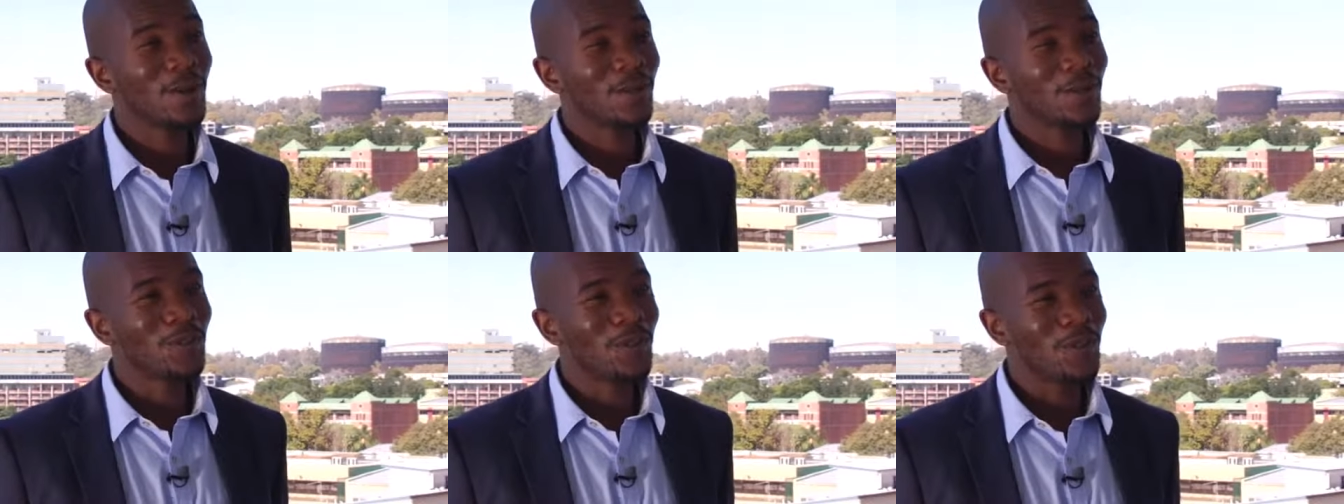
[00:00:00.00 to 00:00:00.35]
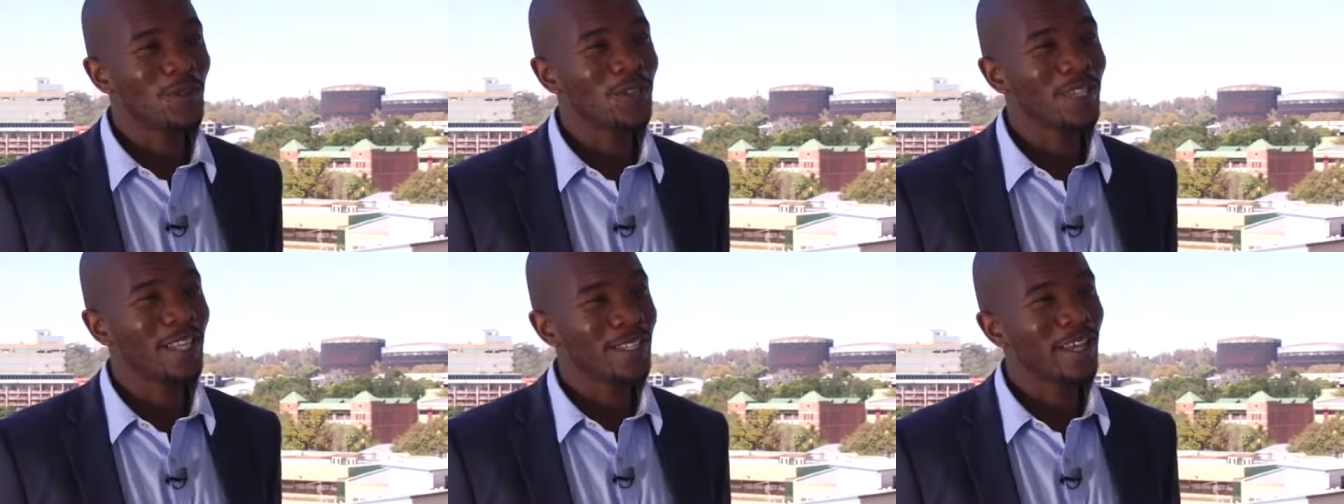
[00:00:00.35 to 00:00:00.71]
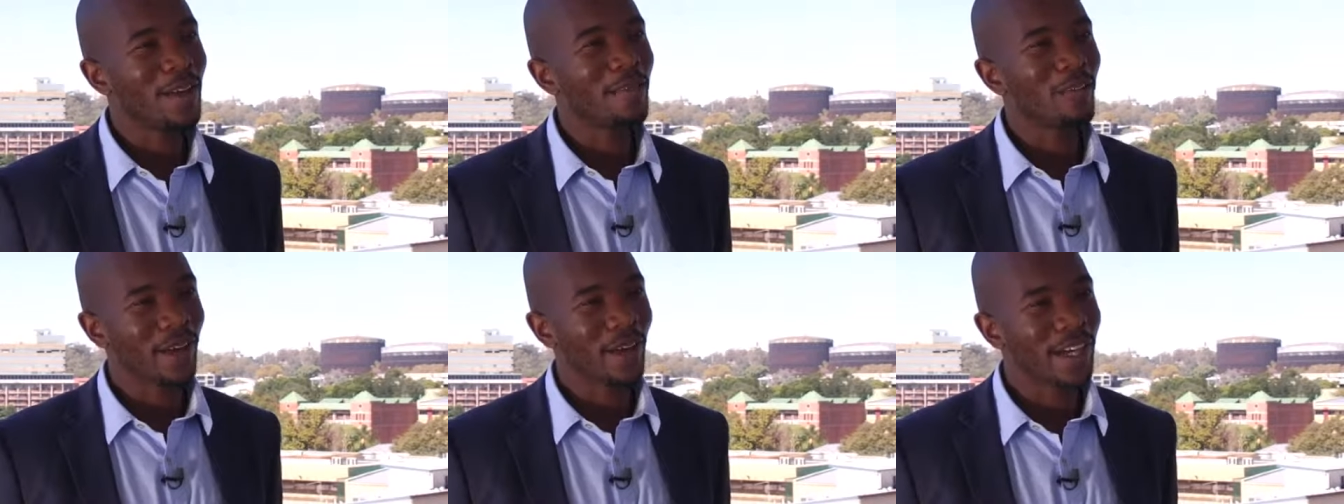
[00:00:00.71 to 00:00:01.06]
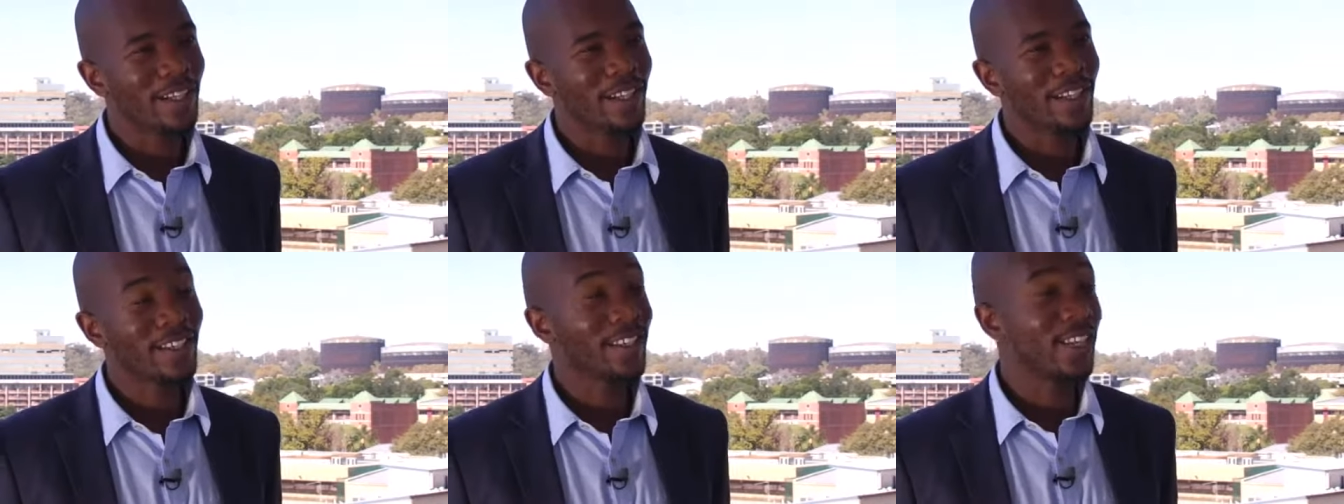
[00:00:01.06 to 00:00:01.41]
to use the same
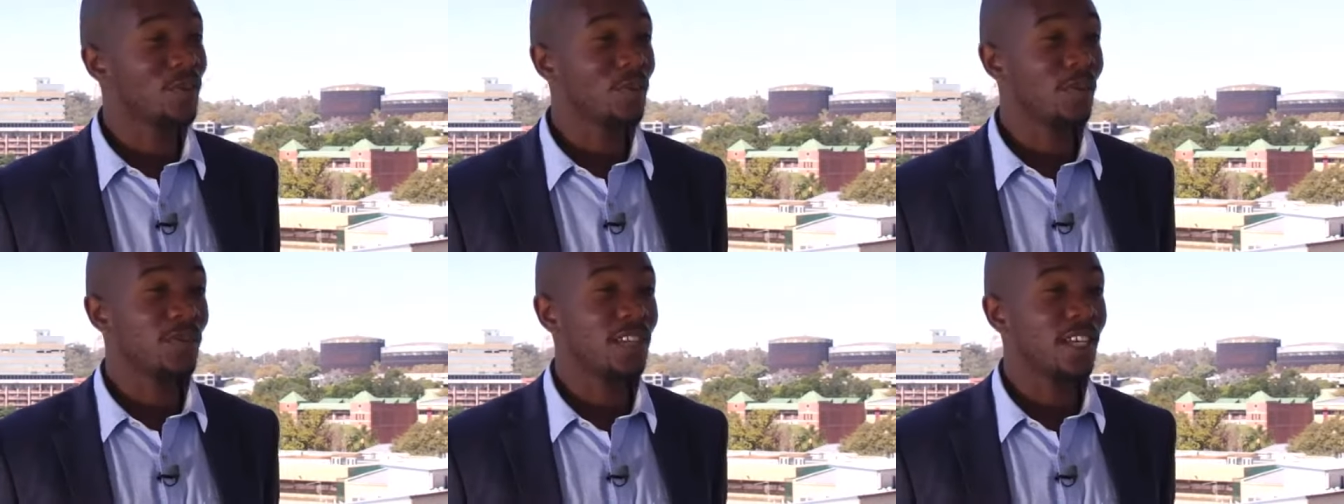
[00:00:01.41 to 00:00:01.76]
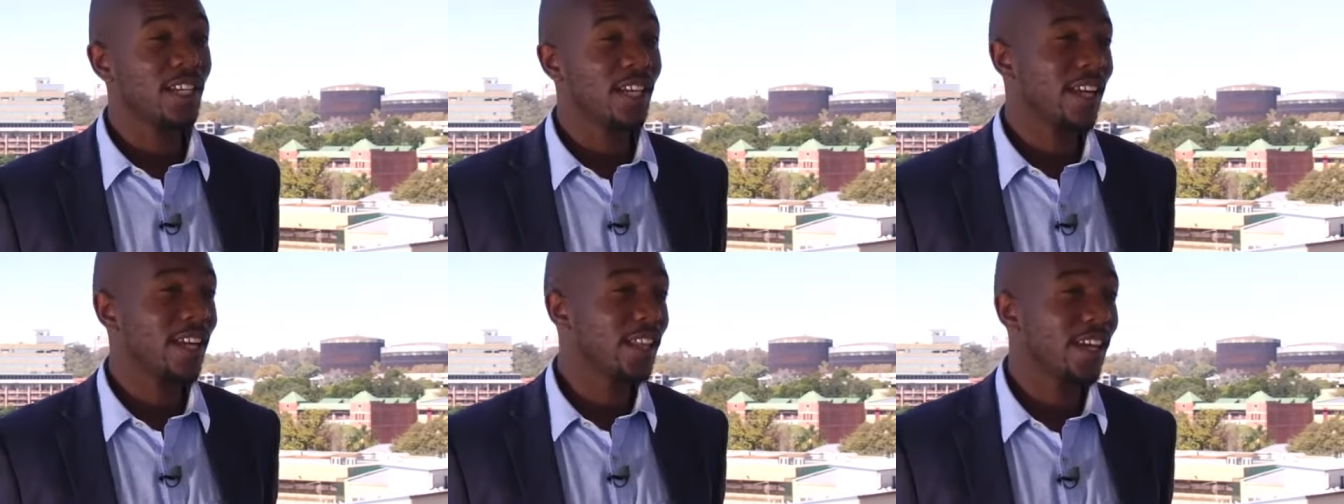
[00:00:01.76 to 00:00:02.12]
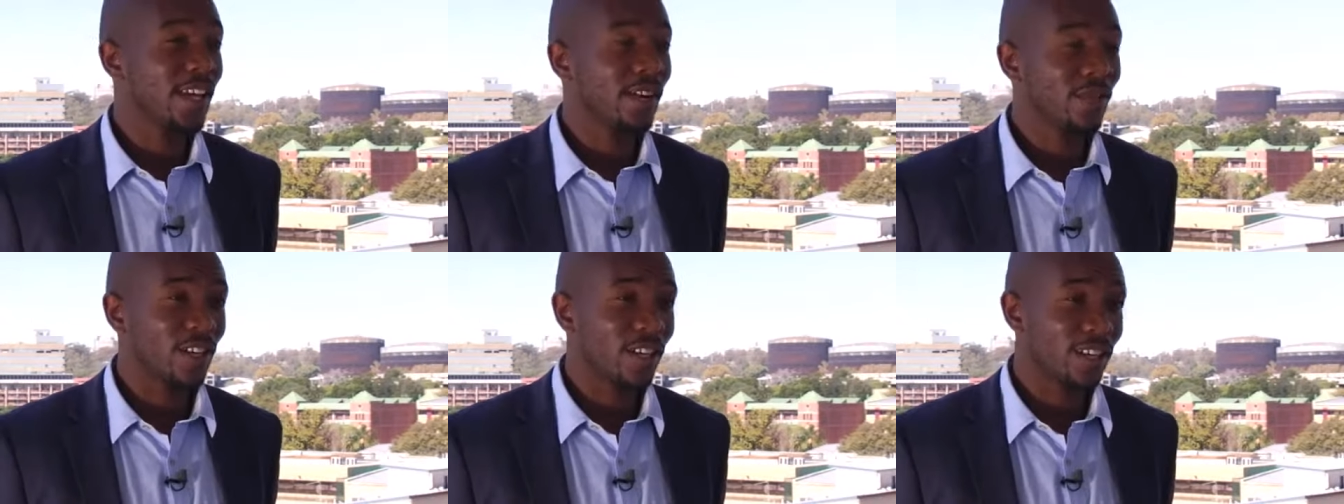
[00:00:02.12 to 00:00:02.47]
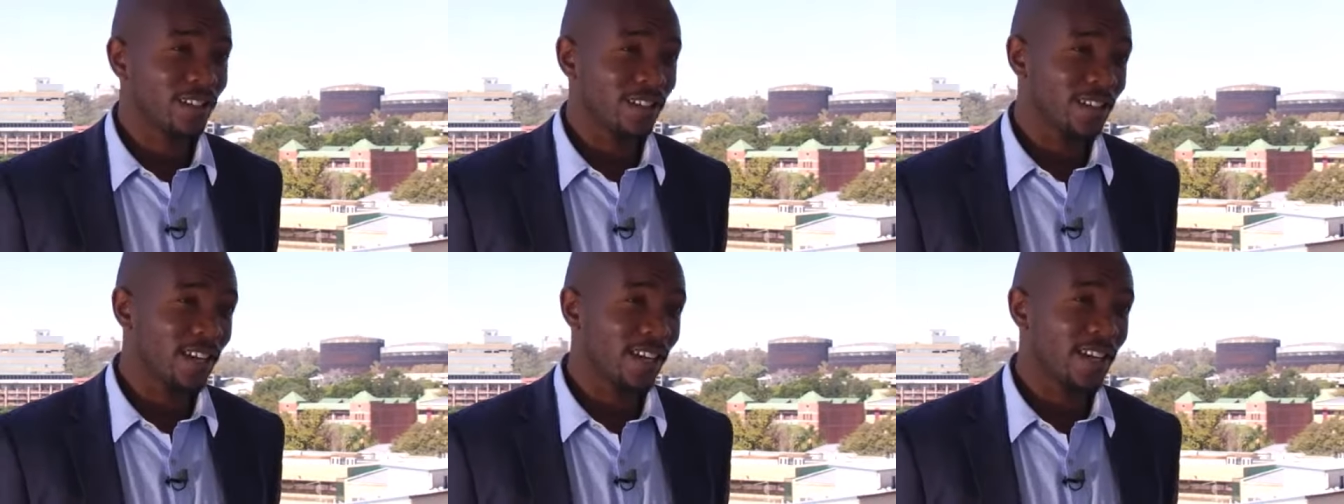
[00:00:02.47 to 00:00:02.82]
practices as we've seen in other African
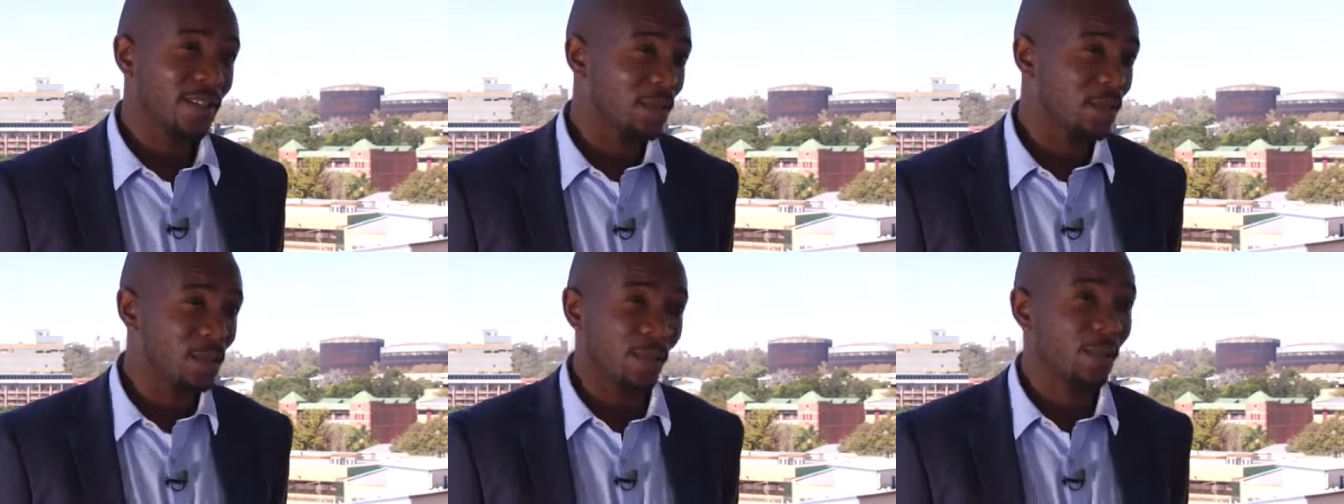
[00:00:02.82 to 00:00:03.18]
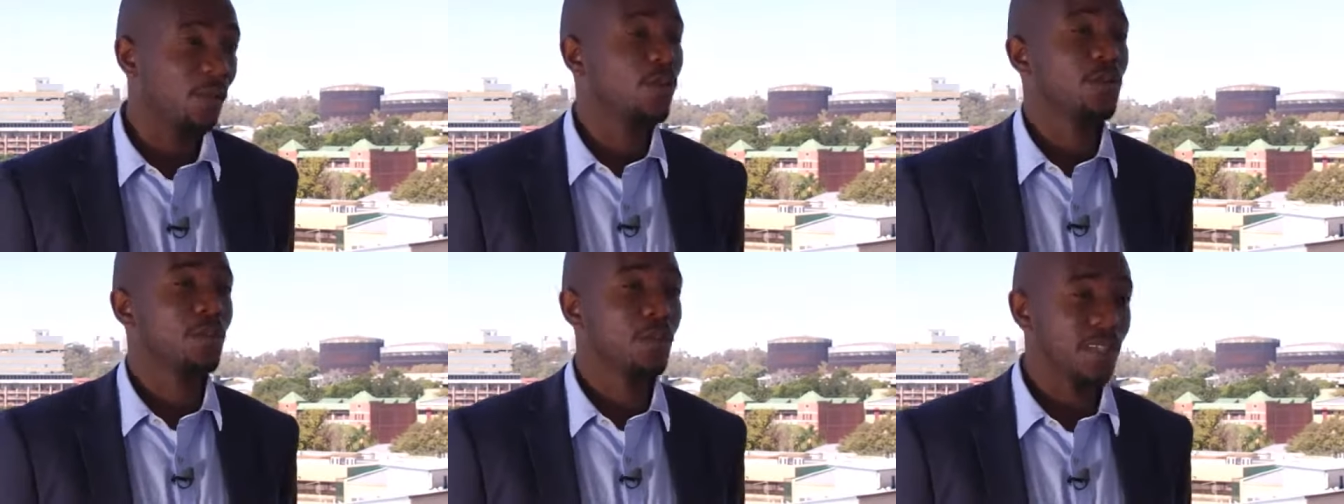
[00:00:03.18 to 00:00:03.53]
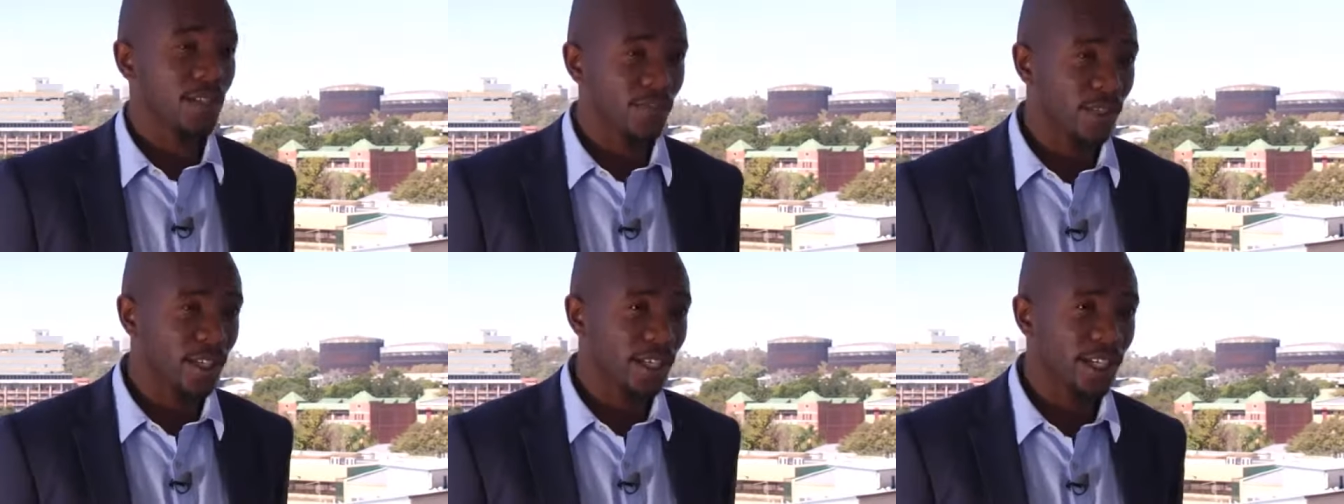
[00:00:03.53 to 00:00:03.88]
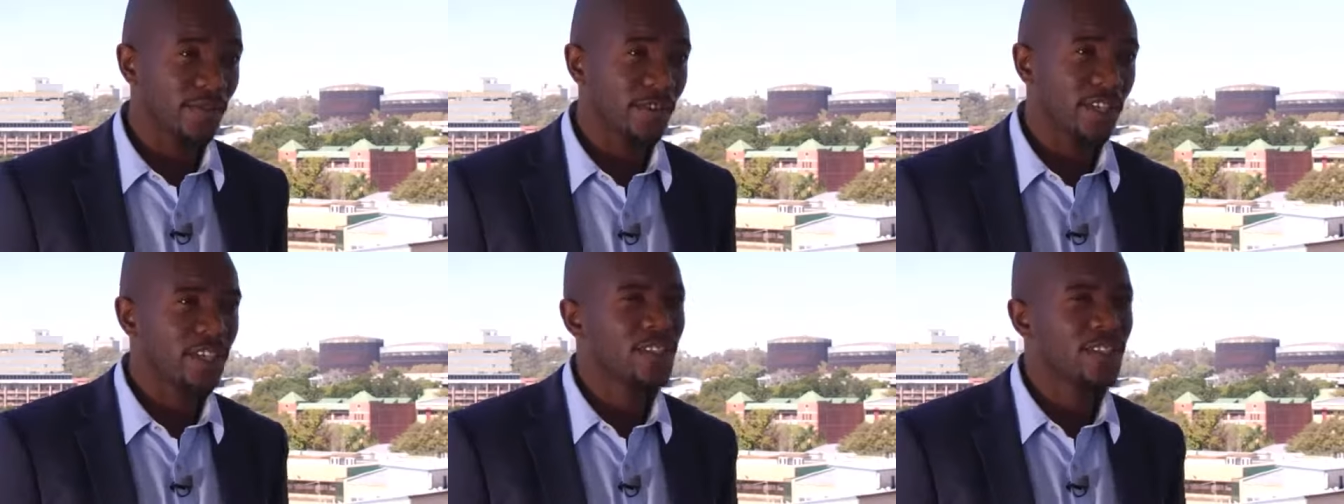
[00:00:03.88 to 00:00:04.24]
states, more specifically
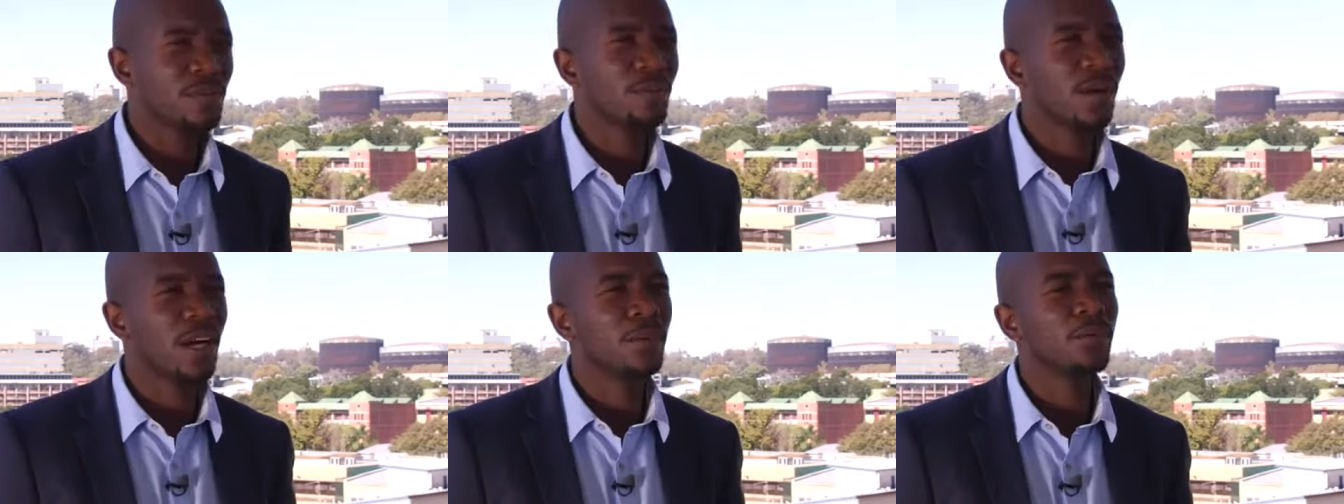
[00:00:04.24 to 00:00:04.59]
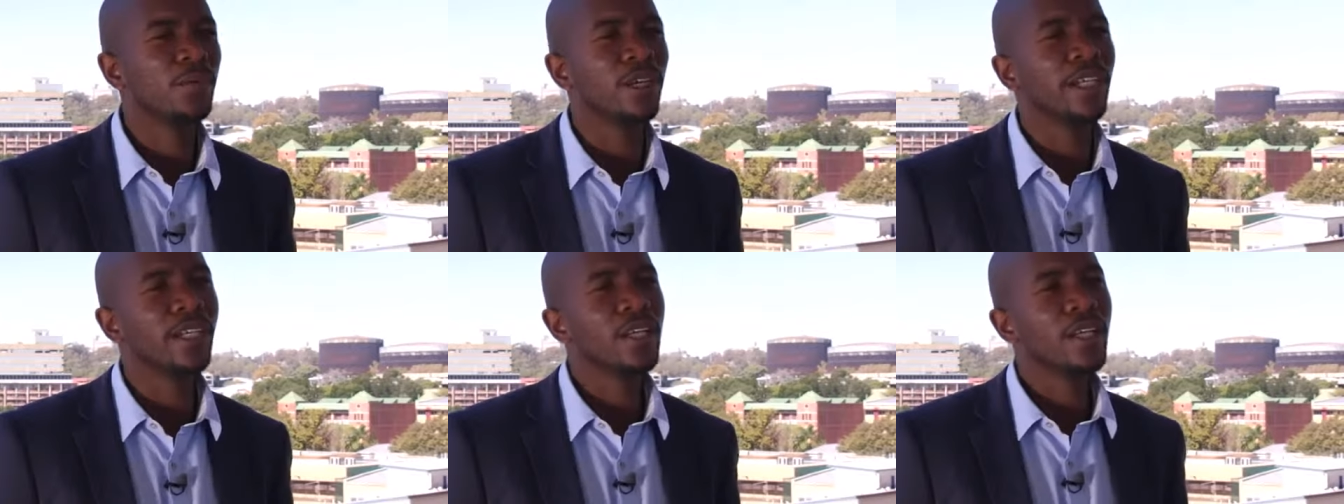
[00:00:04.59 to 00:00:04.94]
even in Zimbabwe,